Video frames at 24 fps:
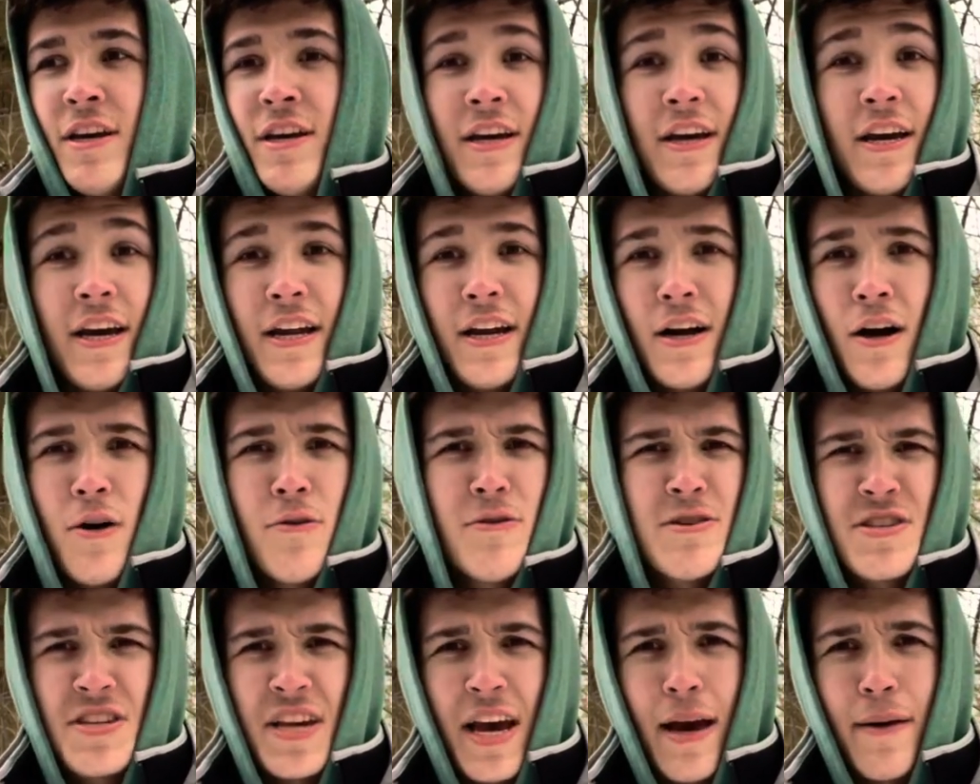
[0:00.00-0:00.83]
It
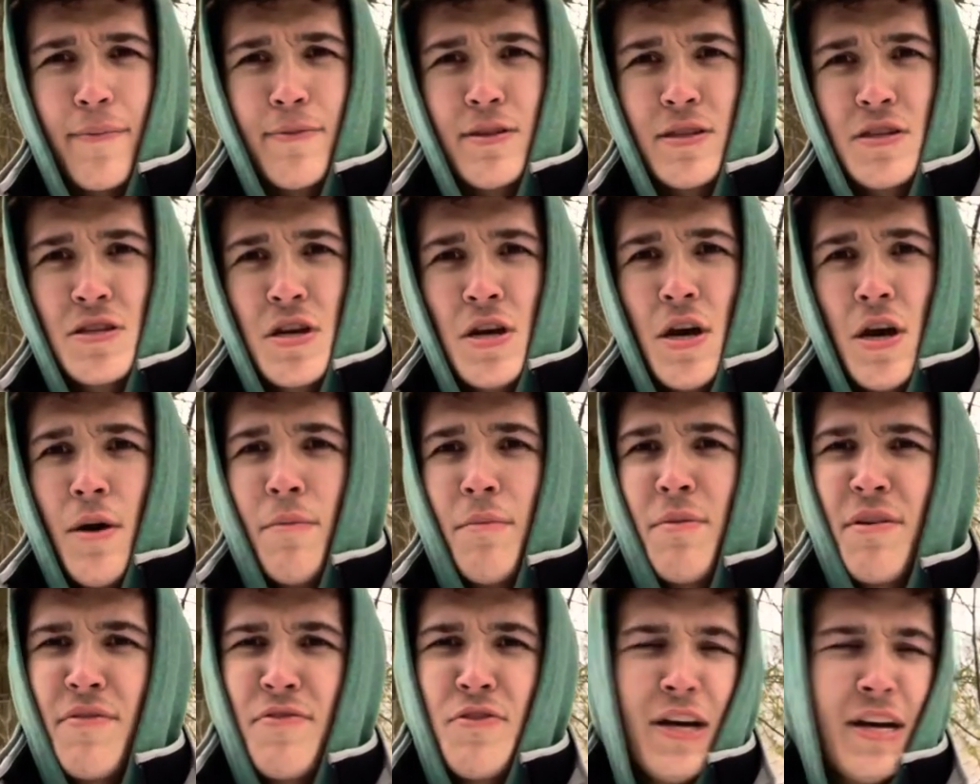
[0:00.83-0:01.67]
always happens.
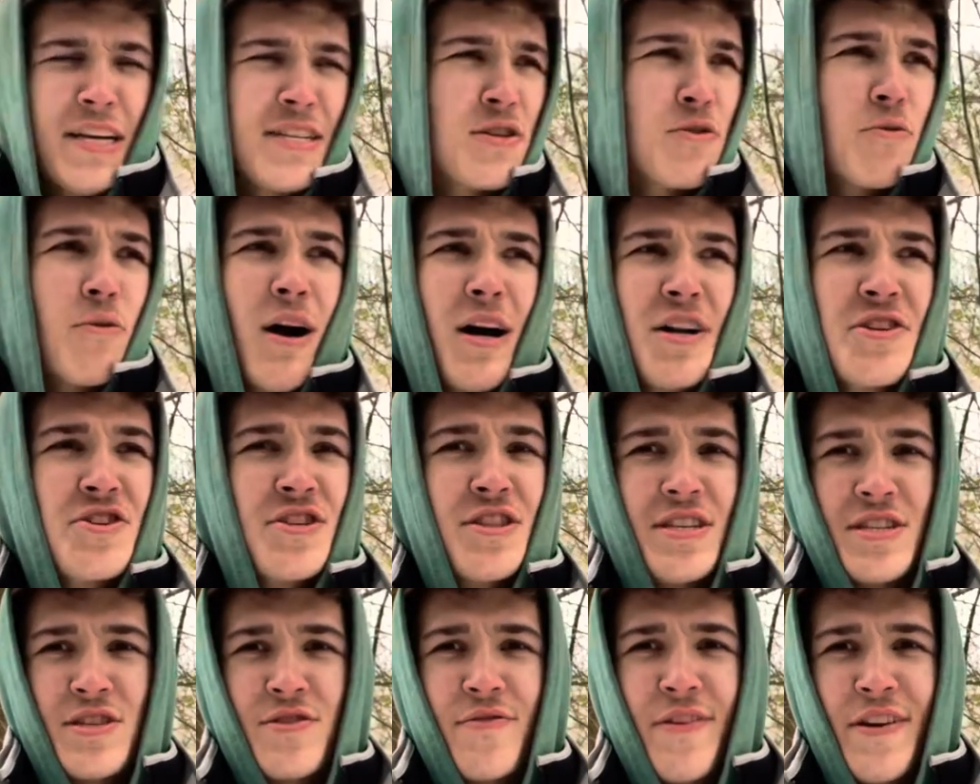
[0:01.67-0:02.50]
But if you guys are watching
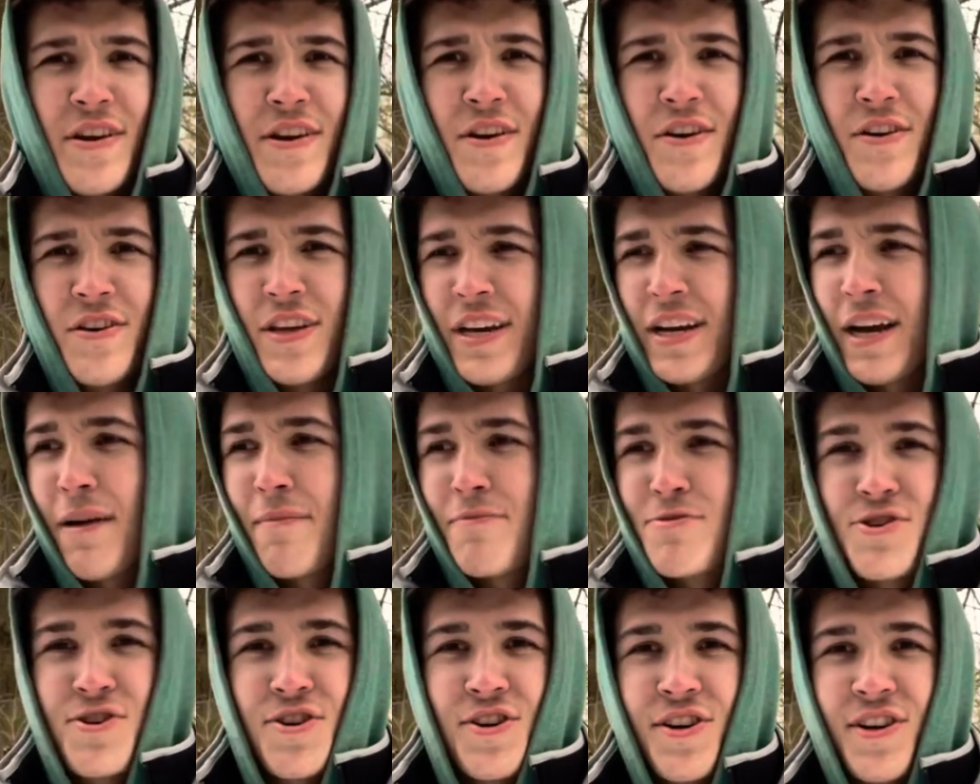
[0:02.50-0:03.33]
this video, you're like, I'm
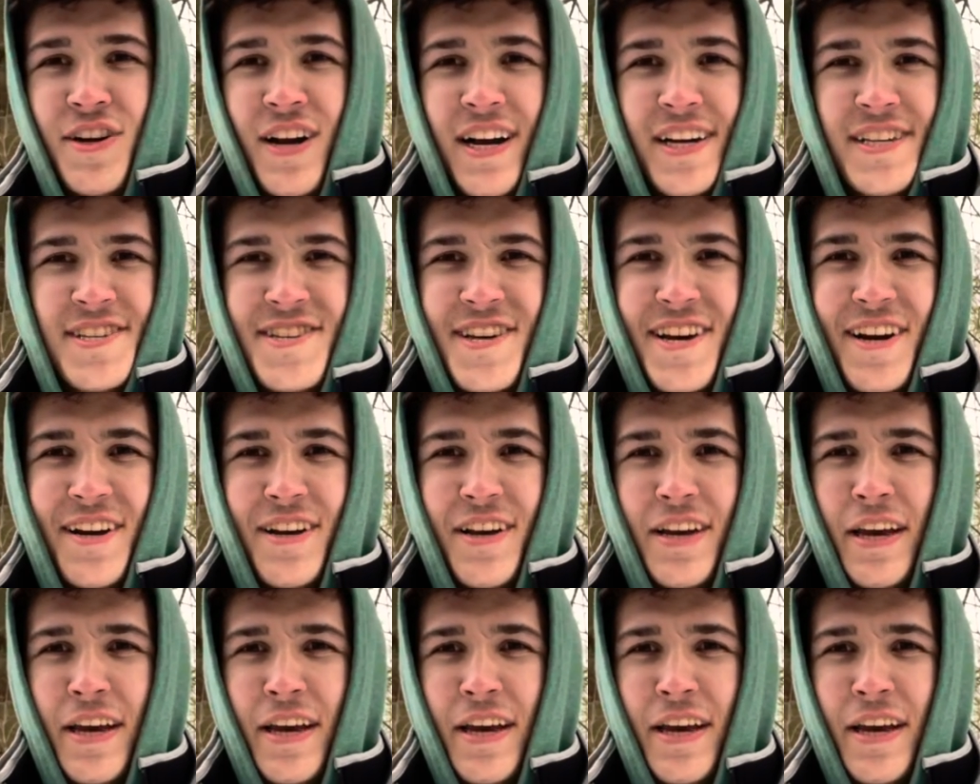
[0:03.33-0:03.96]
sure you're not scared.